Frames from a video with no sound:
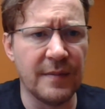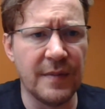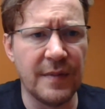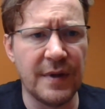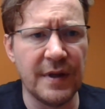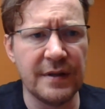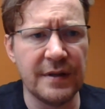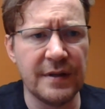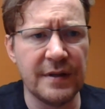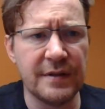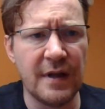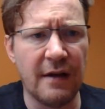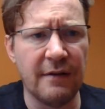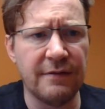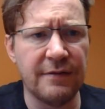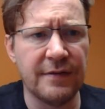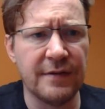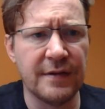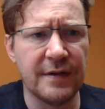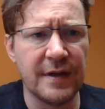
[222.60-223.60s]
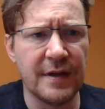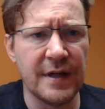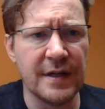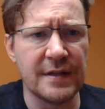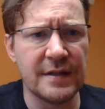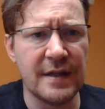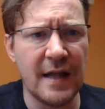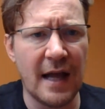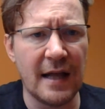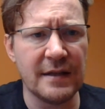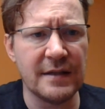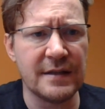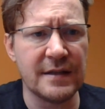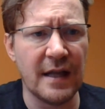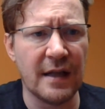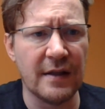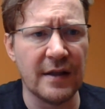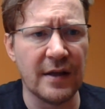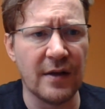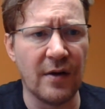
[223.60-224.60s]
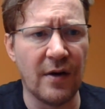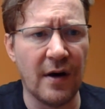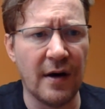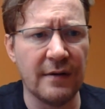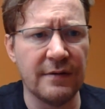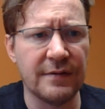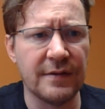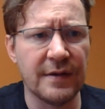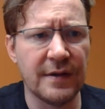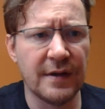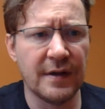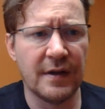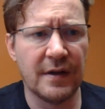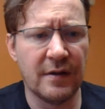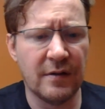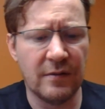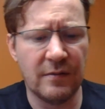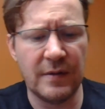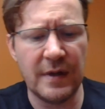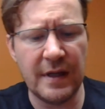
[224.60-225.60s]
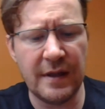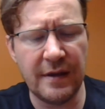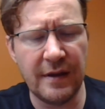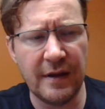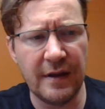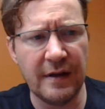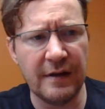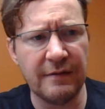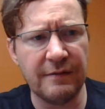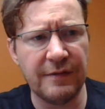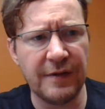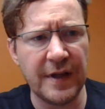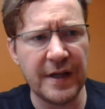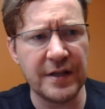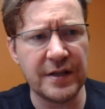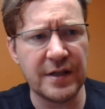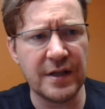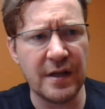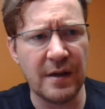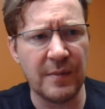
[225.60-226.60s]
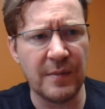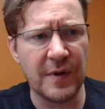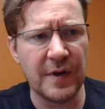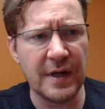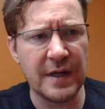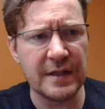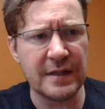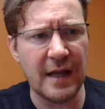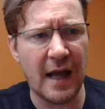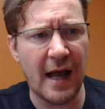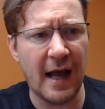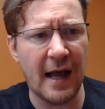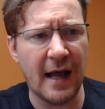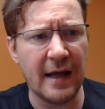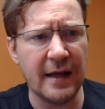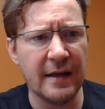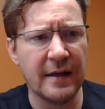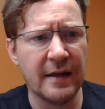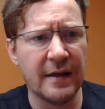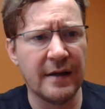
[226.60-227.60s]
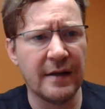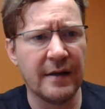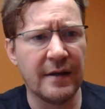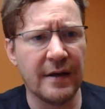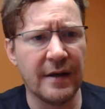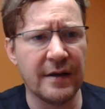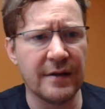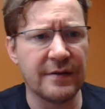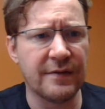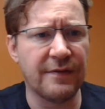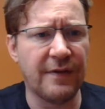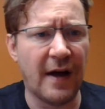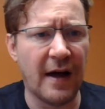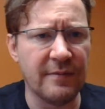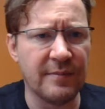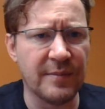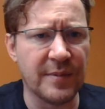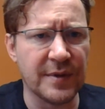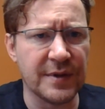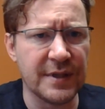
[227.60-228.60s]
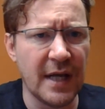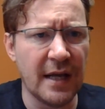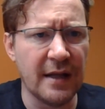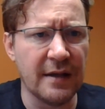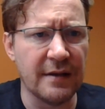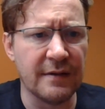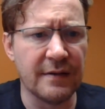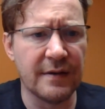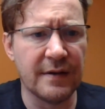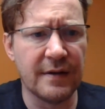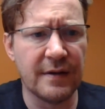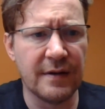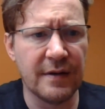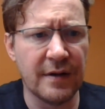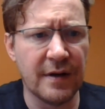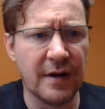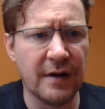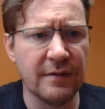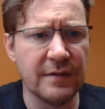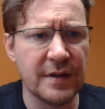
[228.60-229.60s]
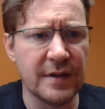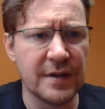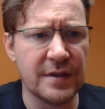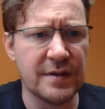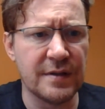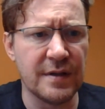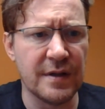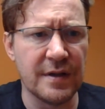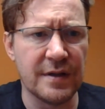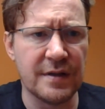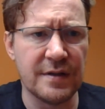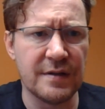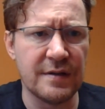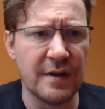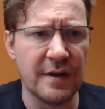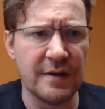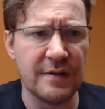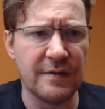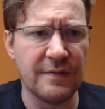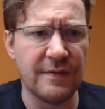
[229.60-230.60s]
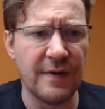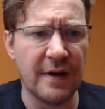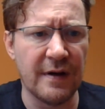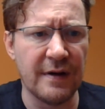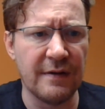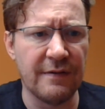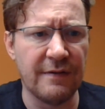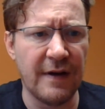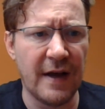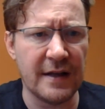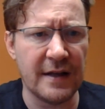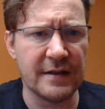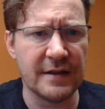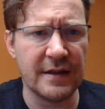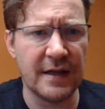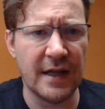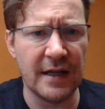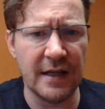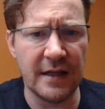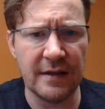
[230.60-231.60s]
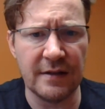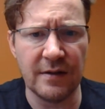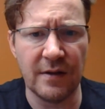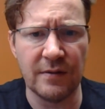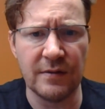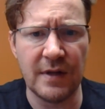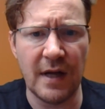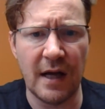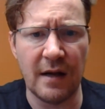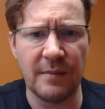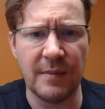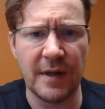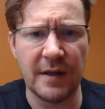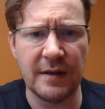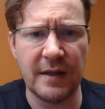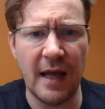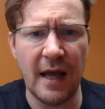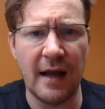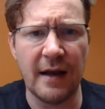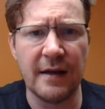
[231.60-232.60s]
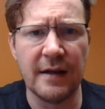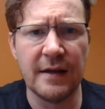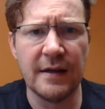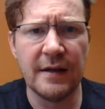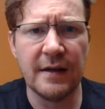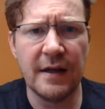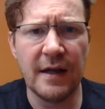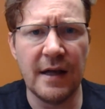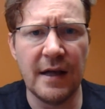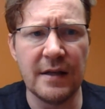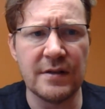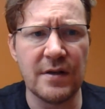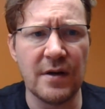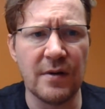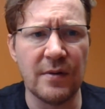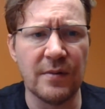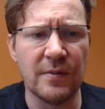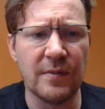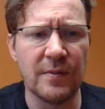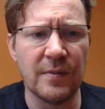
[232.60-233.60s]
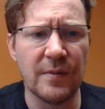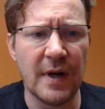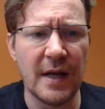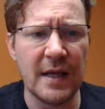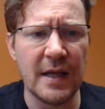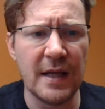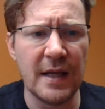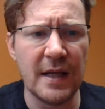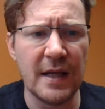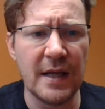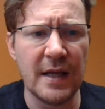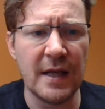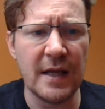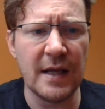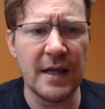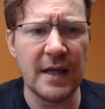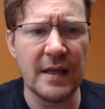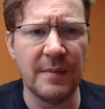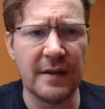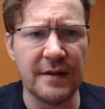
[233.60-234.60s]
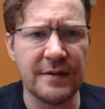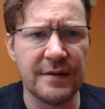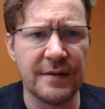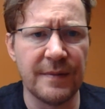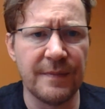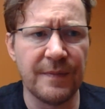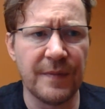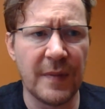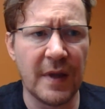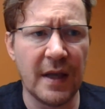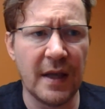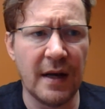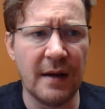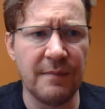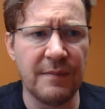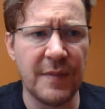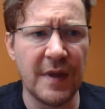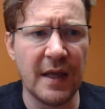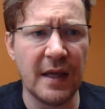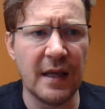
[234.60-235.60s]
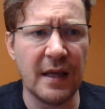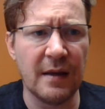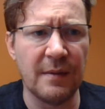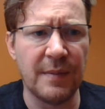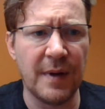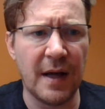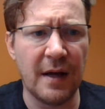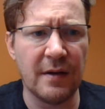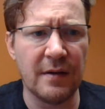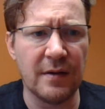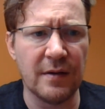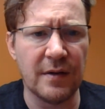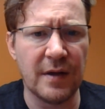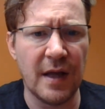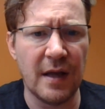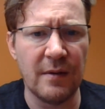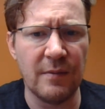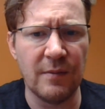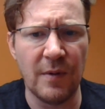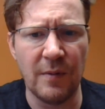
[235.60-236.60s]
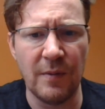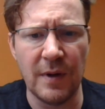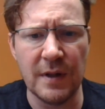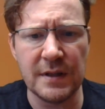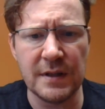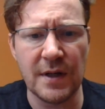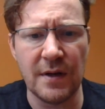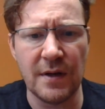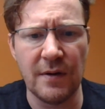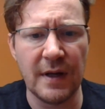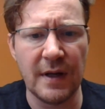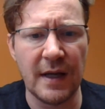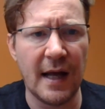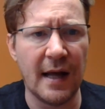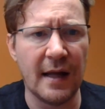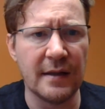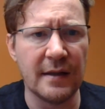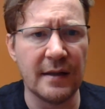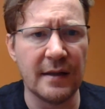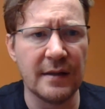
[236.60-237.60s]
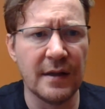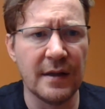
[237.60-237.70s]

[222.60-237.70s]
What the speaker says: this stuff is not selling off with an inflation number as high as 5%. It's very fascinating, no doubt about that. And so when I this, and I'm thinking about, okay, well, what's going on?